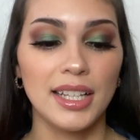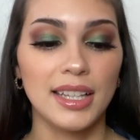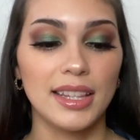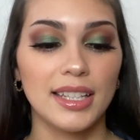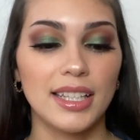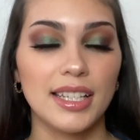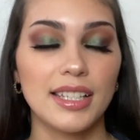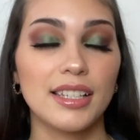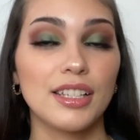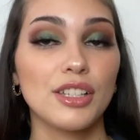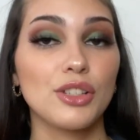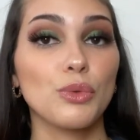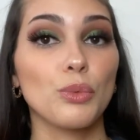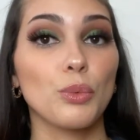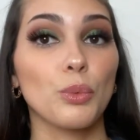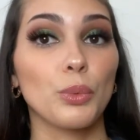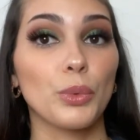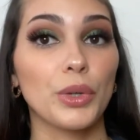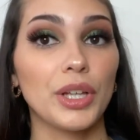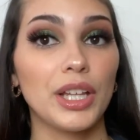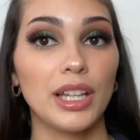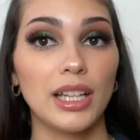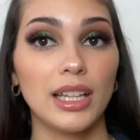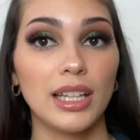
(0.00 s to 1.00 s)
This is
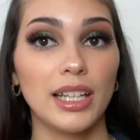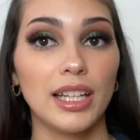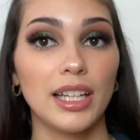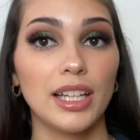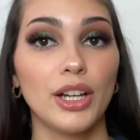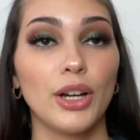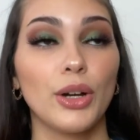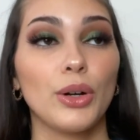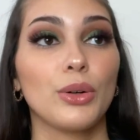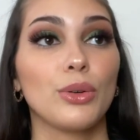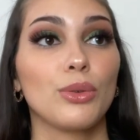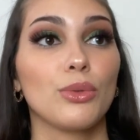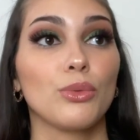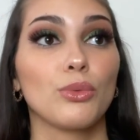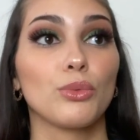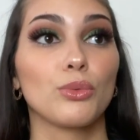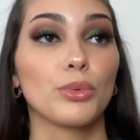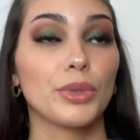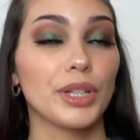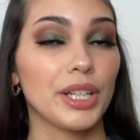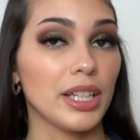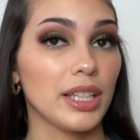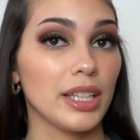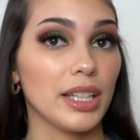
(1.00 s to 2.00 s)
really,
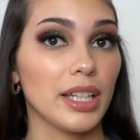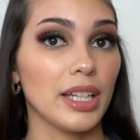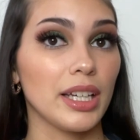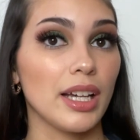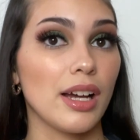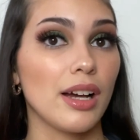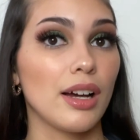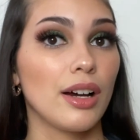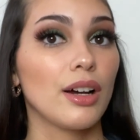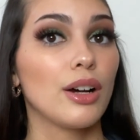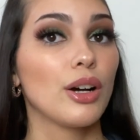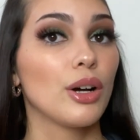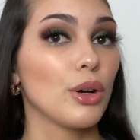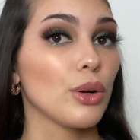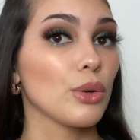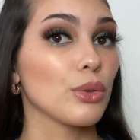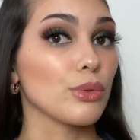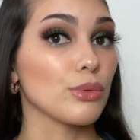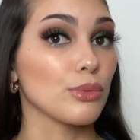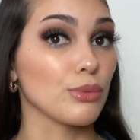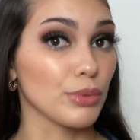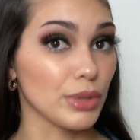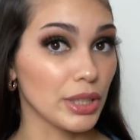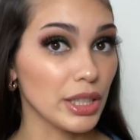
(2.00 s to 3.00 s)
really,
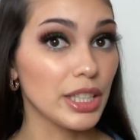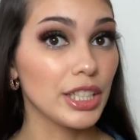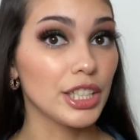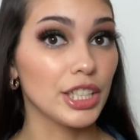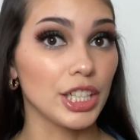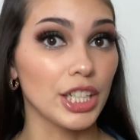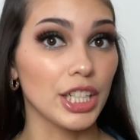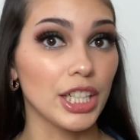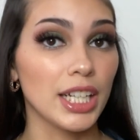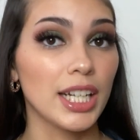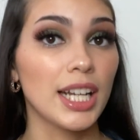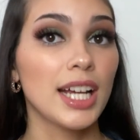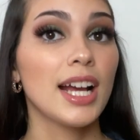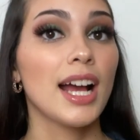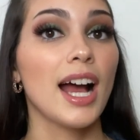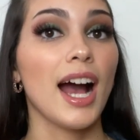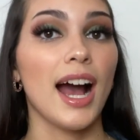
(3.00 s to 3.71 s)
really good.